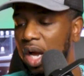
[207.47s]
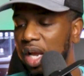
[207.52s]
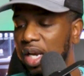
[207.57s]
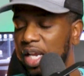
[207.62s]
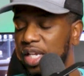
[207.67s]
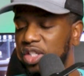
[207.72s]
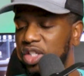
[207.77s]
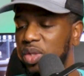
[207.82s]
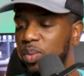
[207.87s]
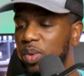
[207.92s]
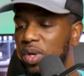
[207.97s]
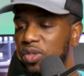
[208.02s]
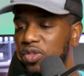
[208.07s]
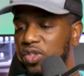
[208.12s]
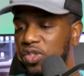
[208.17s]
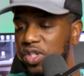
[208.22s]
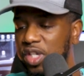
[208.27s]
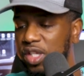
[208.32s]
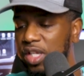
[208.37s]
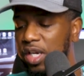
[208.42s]
Let's see what else
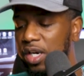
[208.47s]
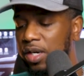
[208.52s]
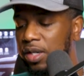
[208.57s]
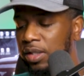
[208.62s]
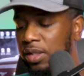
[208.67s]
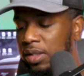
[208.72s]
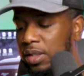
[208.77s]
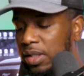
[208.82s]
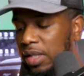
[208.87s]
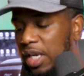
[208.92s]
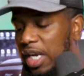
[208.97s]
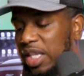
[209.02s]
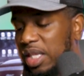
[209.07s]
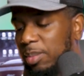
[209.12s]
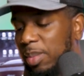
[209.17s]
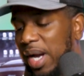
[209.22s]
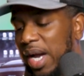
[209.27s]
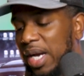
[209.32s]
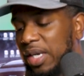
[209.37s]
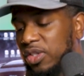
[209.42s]
is in there in
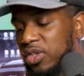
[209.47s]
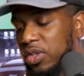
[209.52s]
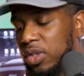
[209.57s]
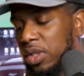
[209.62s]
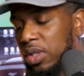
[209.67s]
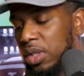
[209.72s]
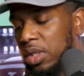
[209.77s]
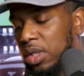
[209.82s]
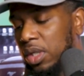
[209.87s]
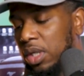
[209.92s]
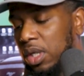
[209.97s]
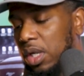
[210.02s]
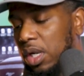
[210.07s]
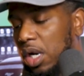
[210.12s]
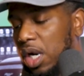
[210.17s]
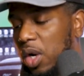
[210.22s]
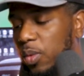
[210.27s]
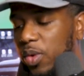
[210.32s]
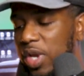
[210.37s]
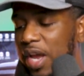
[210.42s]
the box.
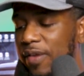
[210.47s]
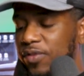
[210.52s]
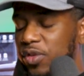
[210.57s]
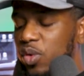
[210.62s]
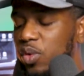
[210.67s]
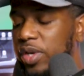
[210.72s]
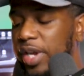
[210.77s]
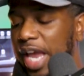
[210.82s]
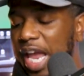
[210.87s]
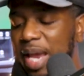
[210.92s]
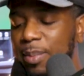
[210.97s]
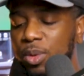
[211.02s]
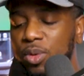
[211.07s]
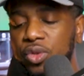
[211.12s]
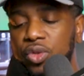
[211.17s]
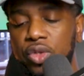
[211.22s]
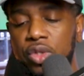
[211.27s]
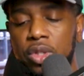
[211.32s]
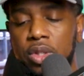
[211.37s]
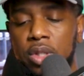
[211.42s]
We have 2
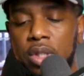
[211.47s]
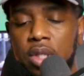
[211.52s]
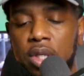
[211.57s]
cables.